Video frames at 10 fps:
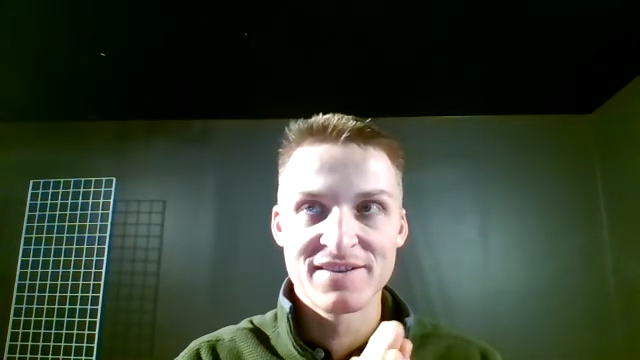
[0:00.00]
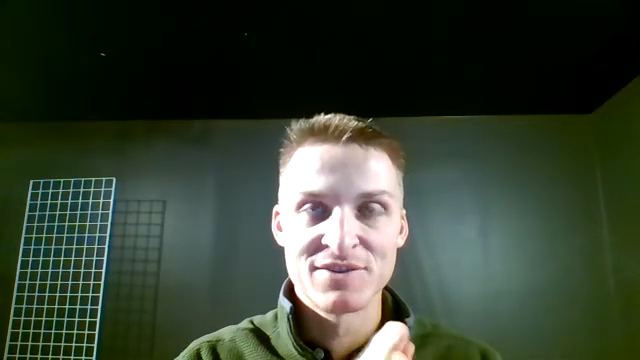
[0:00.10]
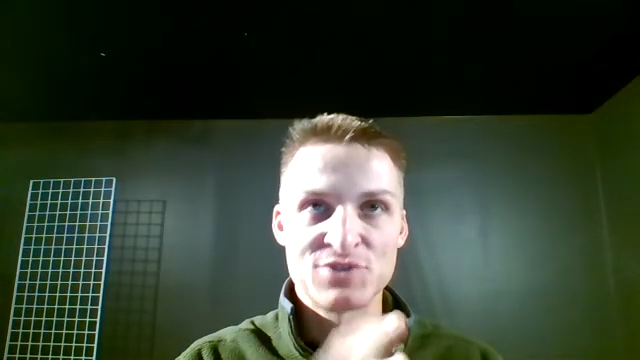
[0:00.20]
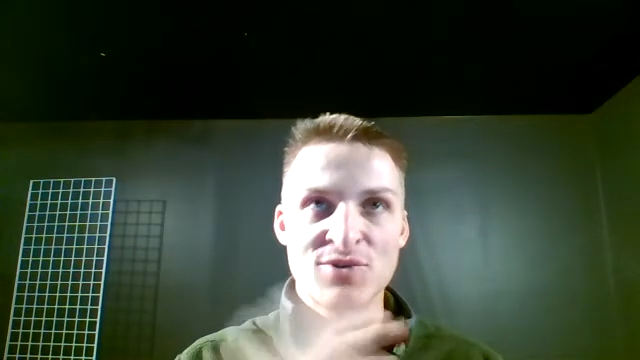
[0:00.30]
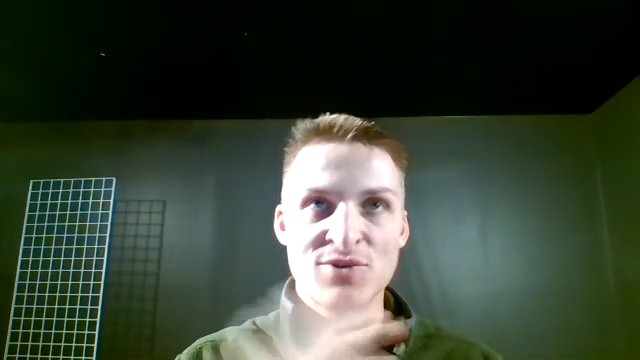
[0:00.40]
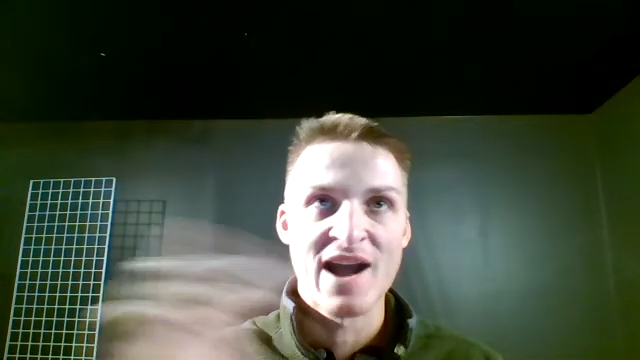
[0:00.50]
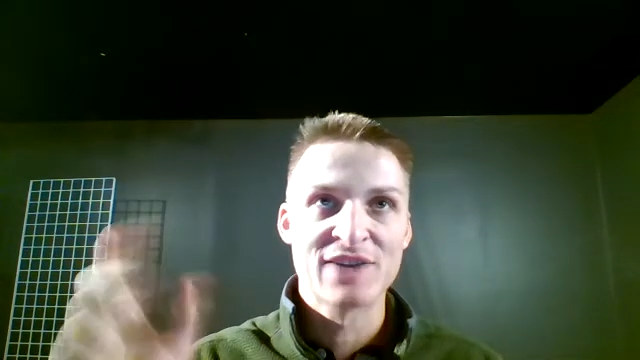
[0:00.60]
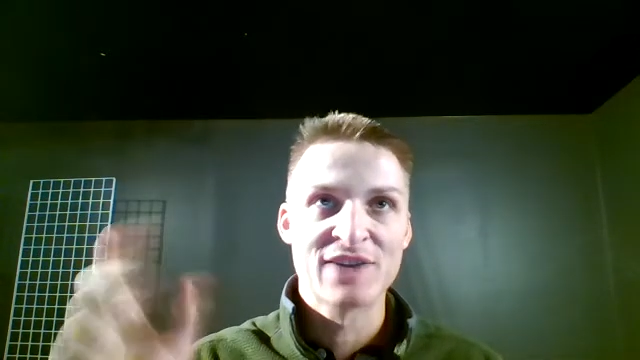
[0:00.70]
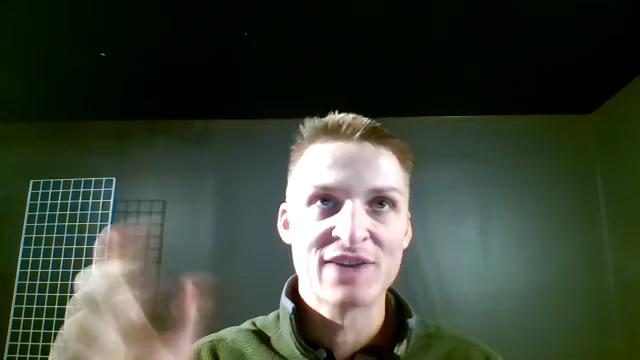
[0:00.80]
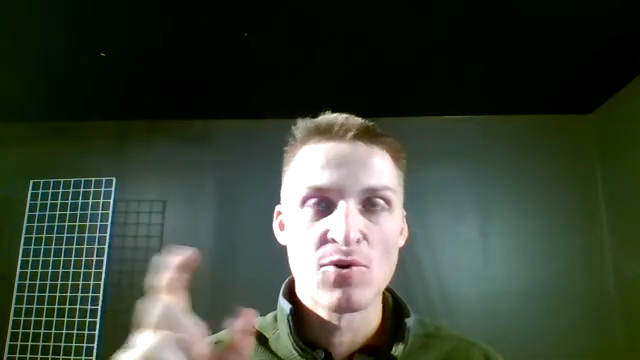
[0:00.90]

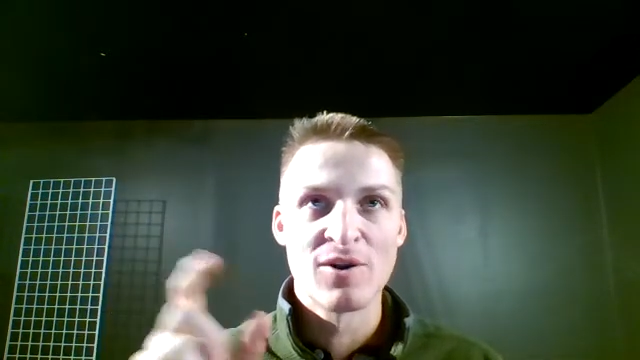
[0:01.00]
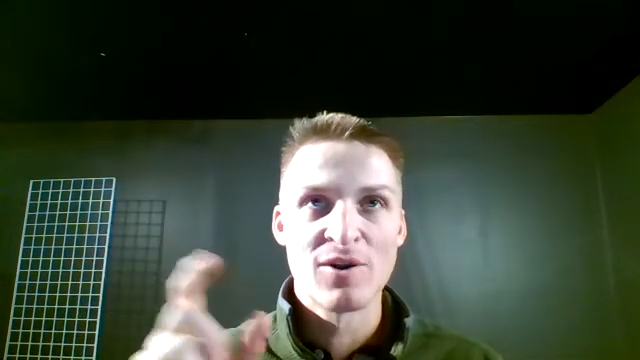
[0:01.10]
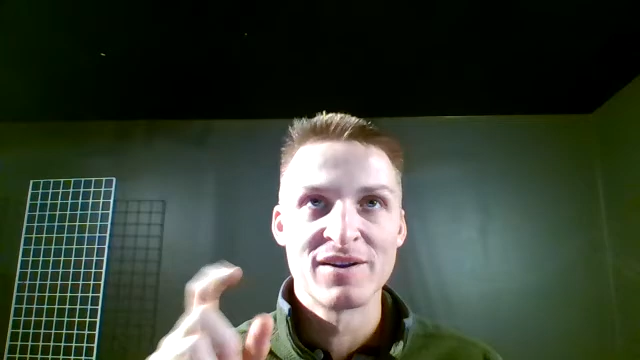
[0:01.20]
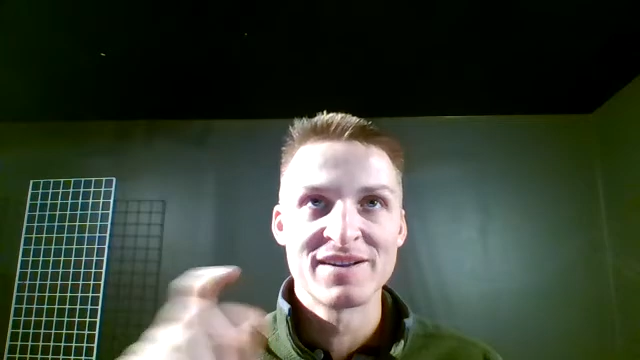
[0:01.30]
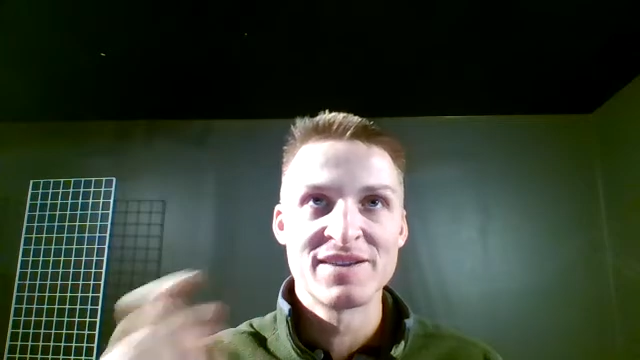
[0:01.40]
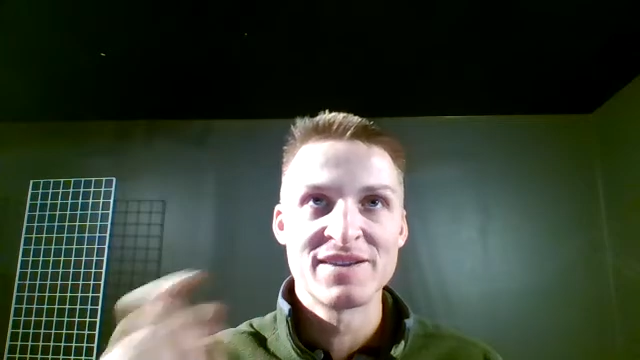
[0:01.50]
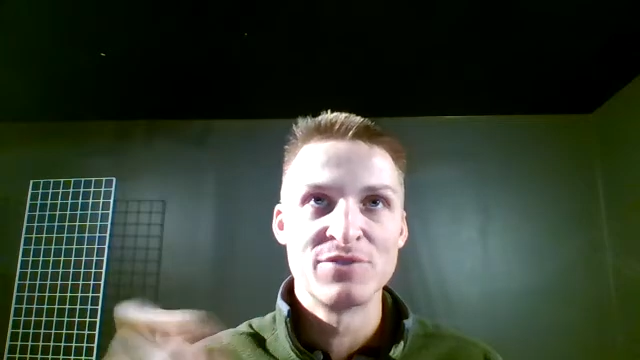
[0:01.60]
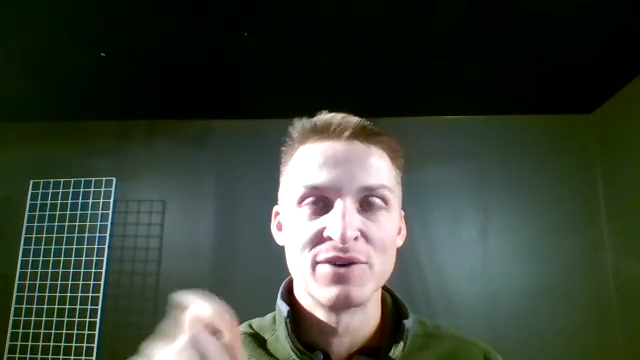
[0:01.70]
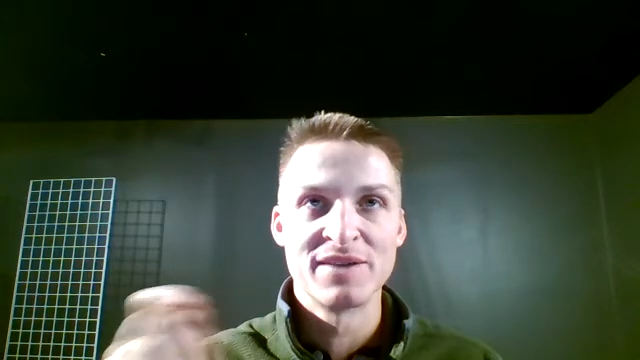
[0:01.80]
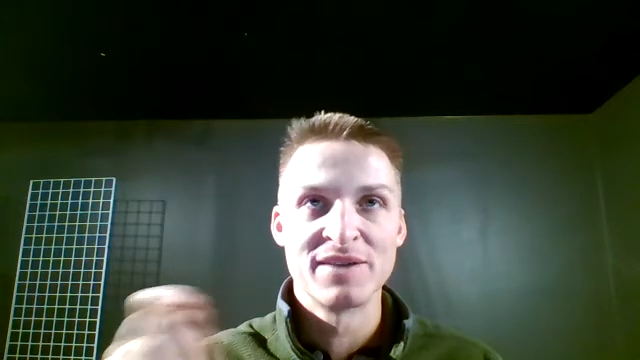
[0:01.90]
detract or give
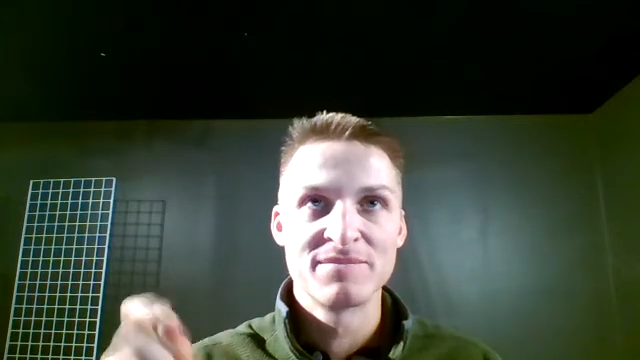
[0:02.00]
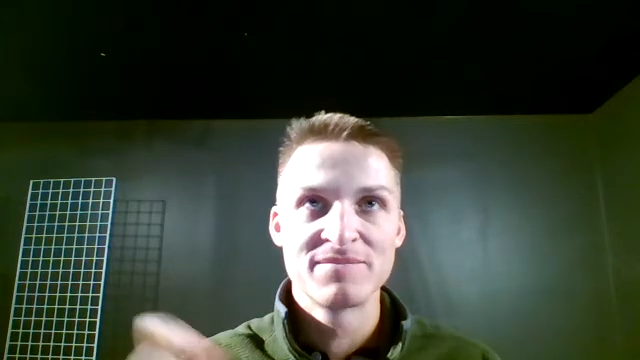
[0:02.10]
you a